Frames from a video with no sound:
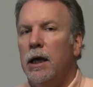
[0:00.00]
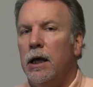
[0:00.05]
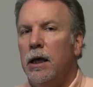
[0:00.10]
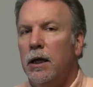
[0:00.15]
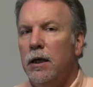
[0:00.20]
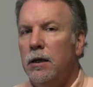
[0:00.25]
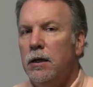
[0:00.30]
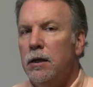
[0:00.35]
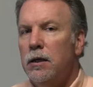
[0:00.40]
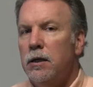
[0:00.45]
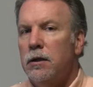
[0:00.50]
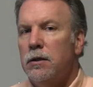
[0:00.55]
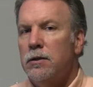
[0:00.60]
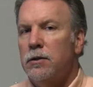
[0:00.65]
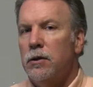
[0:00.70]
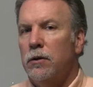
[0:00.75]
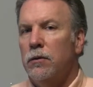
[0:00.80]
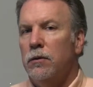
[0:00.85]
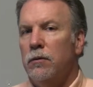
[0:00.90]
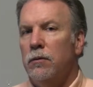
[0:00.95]
key
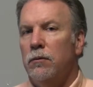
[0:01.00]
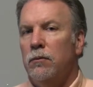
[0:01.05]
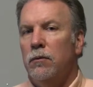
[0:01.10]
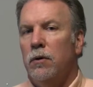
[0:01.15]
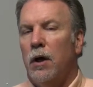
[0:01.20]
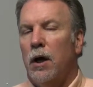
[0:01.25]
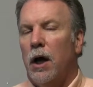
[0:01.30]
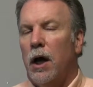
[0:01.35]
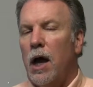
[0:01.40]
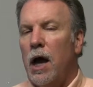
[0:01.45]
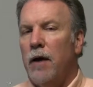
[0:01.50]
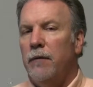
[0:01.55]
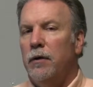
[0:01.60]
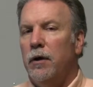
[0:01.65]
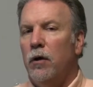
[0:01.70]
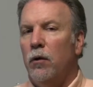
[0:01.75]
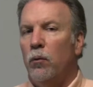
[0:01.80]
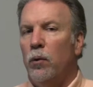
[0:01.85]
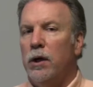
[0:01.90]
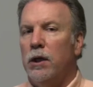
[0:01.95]
to
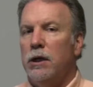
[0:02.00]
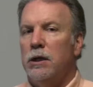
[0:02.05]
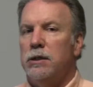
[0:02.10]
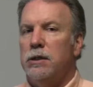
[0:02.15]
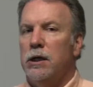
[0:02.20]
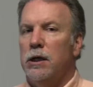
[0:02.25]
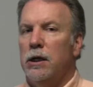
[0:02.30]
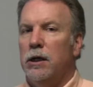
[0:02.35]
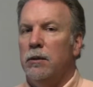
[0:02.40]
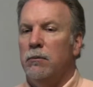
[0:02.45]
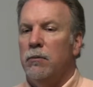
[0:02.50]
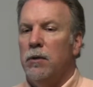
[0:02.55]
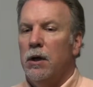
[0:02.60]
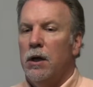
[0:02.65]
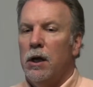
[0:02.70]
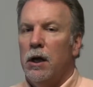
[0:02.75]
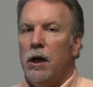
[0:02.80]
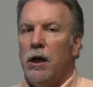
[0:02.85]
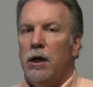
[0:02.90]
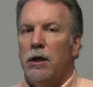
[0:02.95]
having a winning team
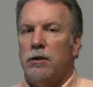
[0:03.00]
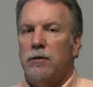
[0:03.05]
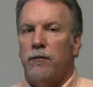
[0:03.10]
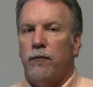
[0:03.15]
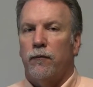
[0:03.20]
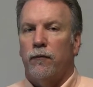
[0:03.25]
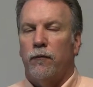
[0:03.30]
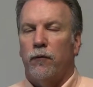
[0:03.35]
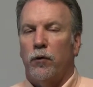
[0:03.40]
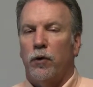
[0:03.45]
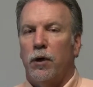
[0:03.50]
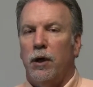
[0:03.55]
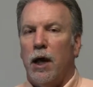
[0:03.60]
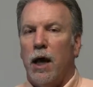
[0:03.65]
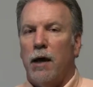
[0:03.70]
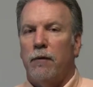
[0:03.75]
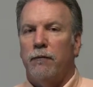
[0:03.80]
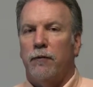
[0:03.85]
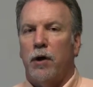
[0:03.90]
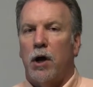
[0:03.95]
is for you to
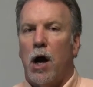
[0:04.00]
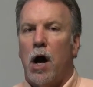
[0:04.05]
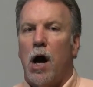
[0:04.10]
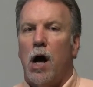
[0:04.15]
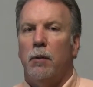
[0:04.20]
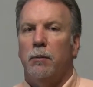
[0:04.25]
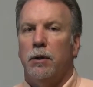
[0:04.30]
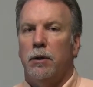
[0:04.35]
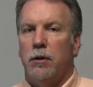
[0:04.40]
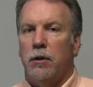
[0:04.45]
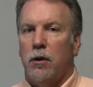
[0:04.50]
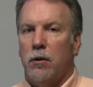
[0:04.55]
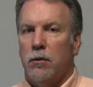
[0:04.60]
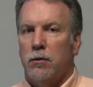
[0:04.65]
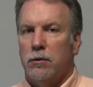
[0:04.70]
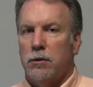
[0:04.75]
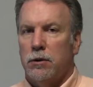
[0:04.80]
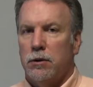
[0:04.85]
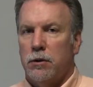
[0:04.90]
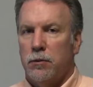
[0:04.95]
have common
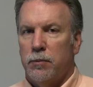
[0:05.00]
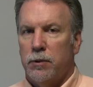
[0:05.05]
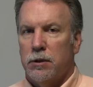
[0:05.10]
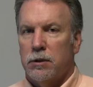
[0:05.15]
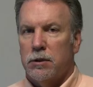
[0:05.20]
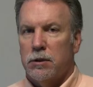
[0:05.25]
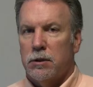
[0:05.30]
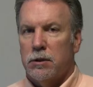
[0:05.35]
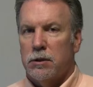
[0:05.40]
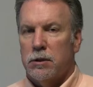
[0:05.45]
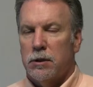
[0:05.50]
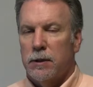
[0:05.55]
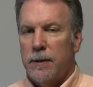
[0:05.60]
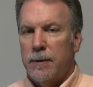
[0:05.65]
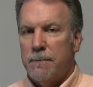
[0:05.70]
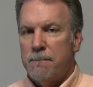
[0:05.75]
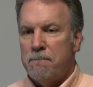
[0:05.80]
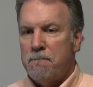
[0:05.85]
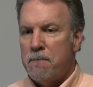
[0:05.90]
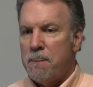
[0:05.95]
goals in your business.
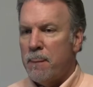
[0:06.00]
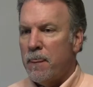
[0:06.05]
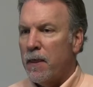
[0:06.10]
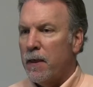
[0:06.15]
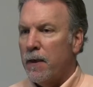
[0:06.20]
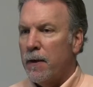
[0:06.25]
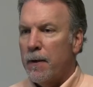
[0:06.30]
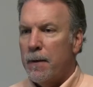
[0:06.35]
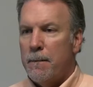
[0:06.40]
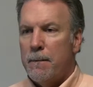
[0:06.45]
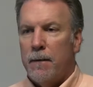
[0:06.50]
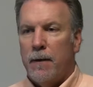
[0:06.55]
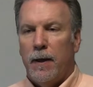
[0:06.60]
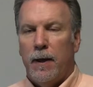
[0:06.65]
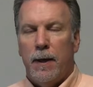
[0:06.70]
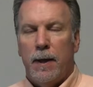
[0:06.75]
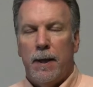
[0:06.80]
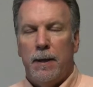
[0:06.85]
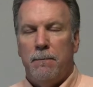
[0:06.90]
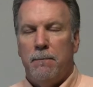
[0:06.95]

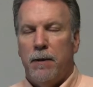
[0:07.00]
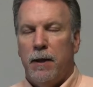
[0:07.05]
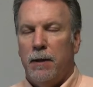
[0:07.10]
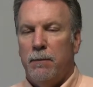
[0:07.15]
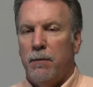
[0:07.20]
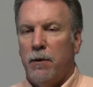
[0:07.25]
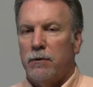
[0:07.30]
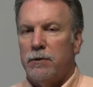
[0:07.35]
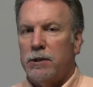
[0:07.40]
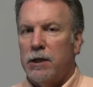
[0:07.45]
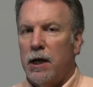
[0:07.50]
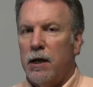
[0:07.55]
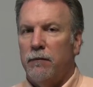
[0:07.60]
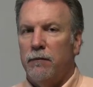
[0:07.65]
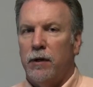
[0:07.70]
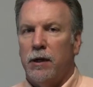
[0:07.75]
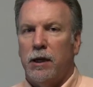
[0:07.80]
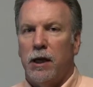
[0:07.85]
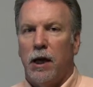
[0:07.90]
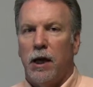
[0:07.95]
In most
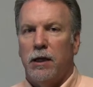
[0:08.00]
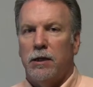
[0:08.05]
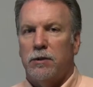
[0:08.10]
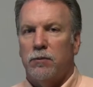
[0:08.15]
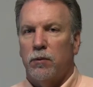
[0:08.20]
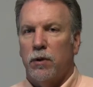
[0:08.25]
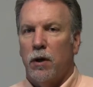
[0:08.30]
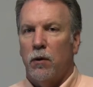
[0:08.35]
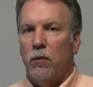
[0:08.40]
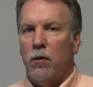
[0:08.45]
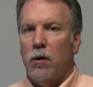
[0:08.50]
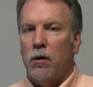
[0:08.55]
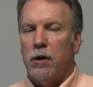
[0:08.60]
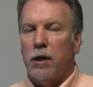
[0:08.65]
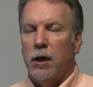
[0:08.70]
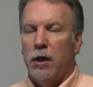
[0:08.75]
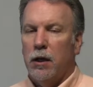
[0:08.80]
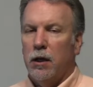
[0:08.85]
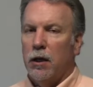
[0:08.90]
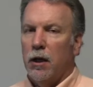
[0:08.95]
every case, when I
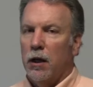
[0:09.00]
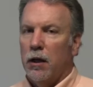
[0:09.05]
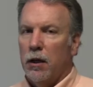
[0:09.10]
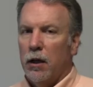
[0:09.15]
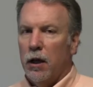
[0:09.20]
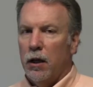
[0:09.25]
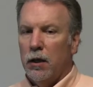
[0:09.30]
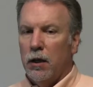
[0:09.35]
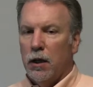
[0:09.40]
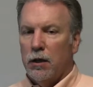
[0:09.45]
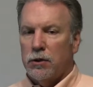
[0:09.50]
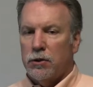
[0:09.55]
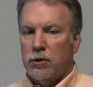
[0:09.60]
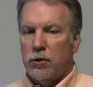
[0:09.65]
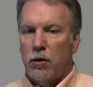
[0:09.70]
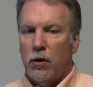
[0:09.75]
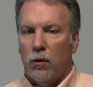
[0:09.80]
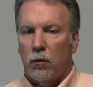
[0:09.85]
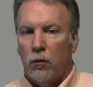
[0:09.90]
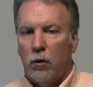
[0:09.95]
walk in and I
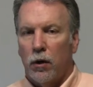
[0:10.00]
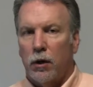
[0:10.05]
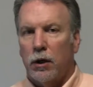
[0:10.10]
start